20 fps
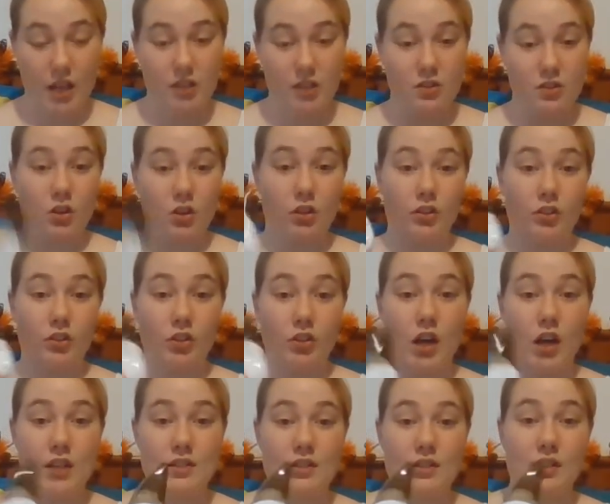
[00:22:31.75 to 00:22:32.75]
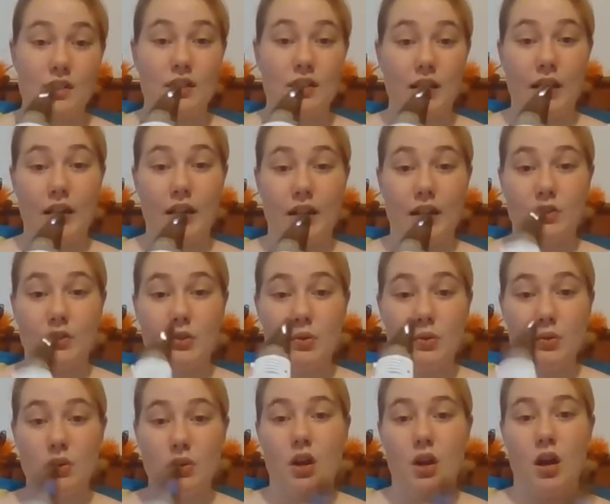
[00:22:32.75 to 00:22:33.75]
It's got a nice little handle,